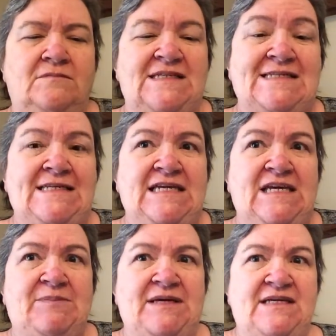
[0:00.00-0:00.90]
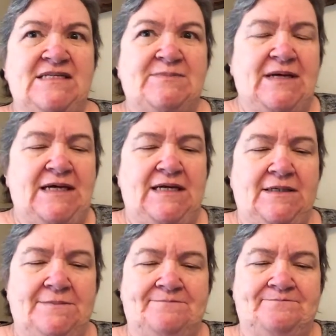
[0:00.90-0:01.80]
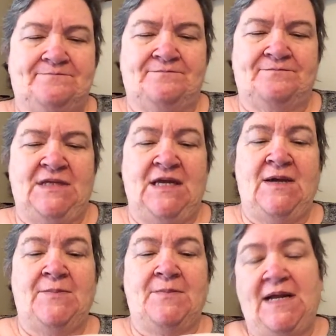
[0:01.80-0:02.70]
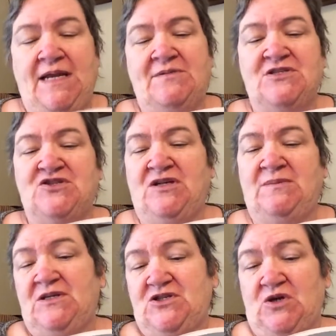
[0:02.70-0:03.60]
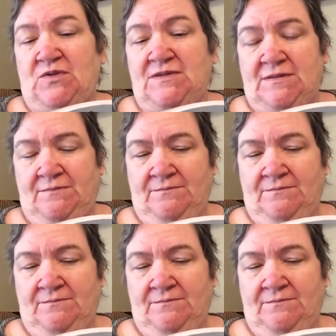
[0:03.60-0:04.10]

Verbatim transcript: Sneaky peeky spying. My name is Junie B. Jones.